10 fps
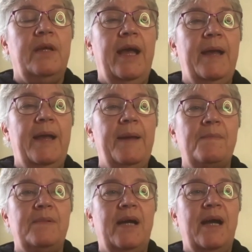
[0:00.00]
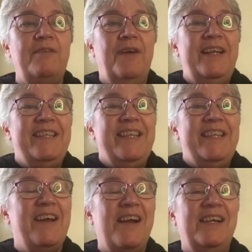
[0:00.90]
And I find
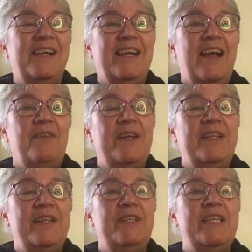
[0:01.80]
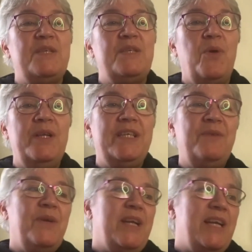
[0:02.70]
that really
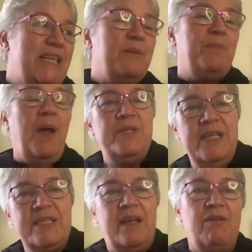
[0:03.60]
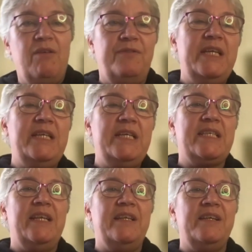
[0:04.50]
disappointing when I see the pouting selfies
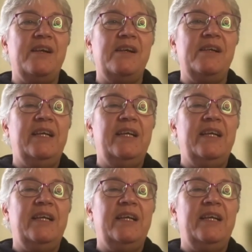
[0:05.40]
and